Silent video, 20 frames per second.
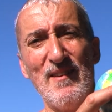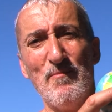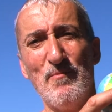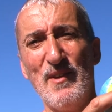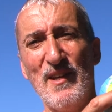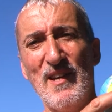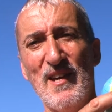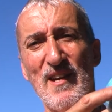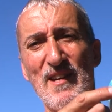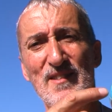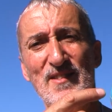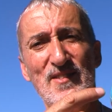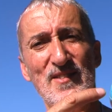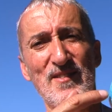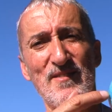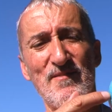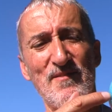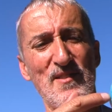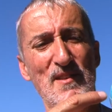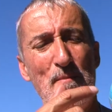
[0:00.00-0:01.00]

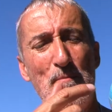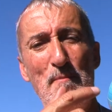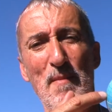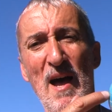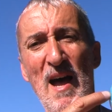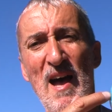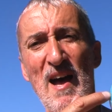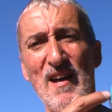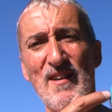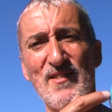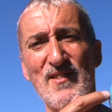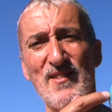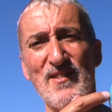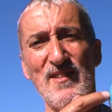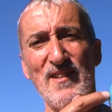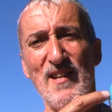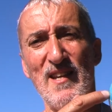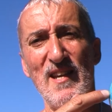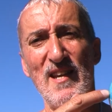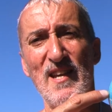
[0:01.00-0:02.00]
Because the mass
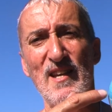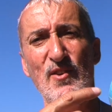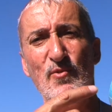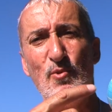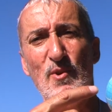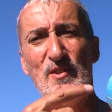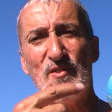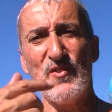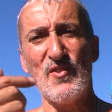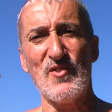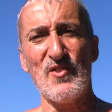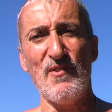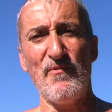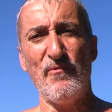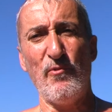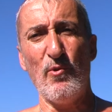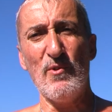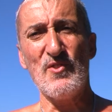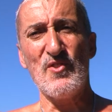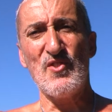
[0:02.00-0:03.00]
increases the
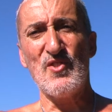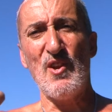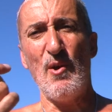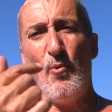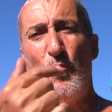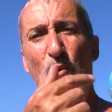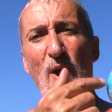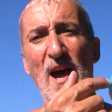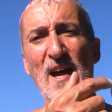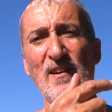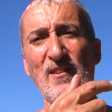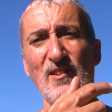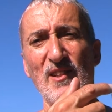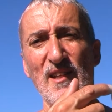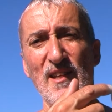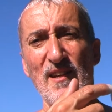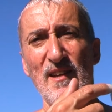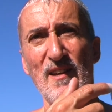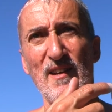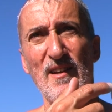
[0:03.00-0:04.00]
force directly,
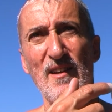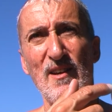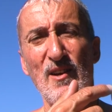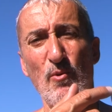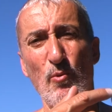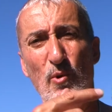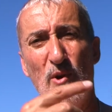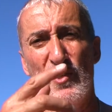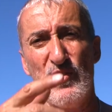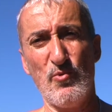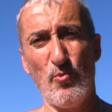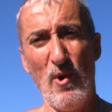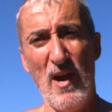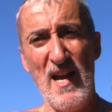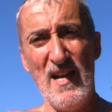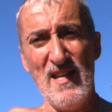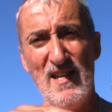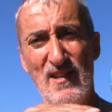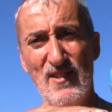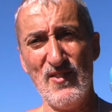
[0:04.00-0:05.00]
whereas
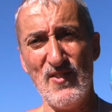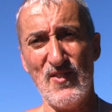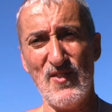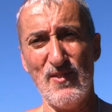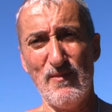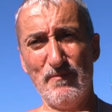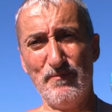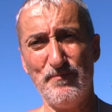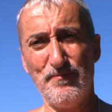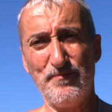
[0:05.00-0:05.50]
radius,